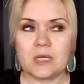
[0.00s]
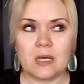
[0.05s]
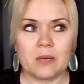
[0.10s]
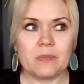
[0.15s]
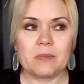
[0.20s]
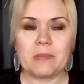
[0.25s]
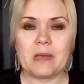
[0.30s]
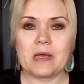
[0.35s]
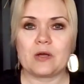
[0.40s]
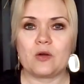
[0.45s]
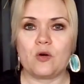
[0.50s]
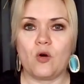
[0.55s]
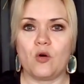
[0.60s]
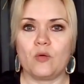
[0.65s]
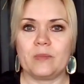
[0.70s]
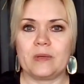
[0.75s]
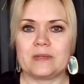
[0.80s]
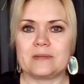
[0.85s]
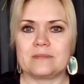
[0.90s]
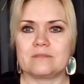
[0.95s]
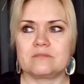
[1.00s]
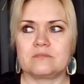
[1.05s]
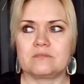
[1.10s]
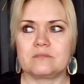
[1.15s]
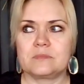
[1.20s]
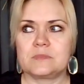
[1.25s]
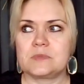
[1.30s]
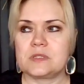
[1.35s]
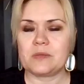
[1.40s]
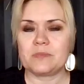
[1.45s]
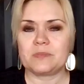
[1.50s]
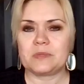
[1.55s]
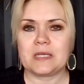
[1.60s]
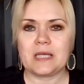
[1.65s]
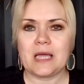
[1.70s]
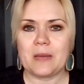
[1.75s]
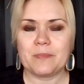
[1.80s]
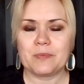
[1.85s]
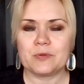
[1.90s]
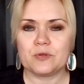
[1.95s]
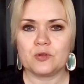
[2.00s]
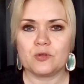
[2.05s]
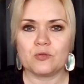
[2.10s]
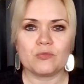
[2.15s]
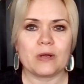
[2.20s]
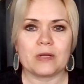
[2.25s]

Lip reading: coming back home and something happened to